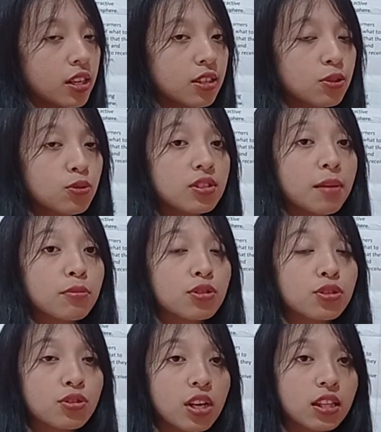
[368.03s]
to
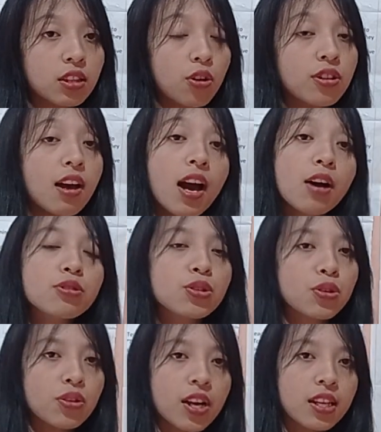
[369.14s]
demonstrate on how to
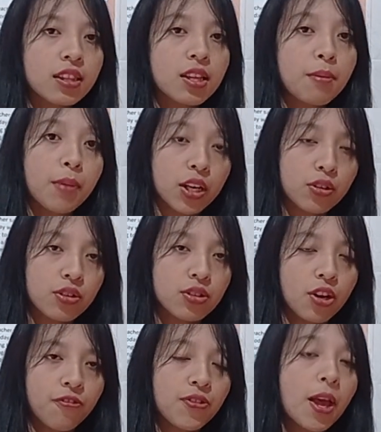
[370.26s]
create the
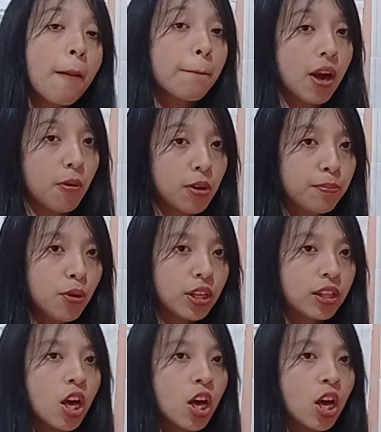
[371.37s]
Microsoft PowerPoint.